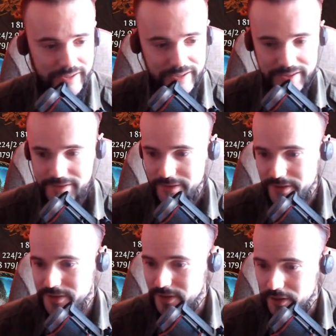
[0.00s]
is the
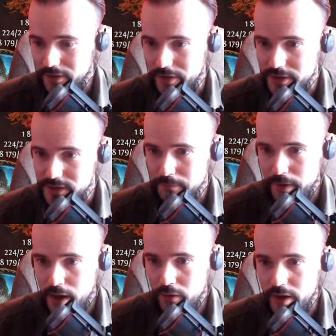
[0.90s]
skill is
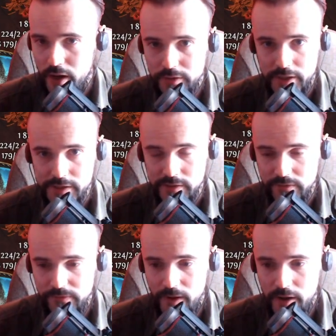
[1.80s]
about? How does it
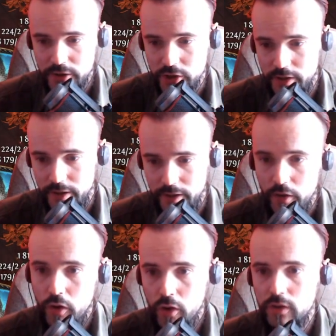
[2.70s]
function at
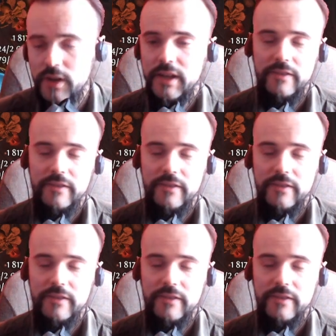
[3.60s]
all?